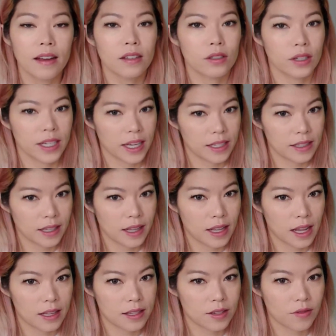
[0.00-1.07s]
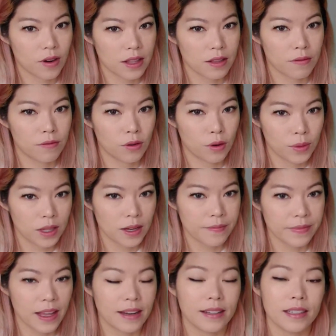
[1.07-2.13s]
So again, let's write the
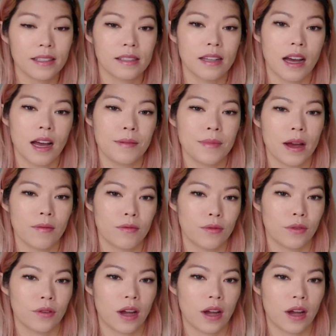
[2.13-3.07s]
formula, and this time I'm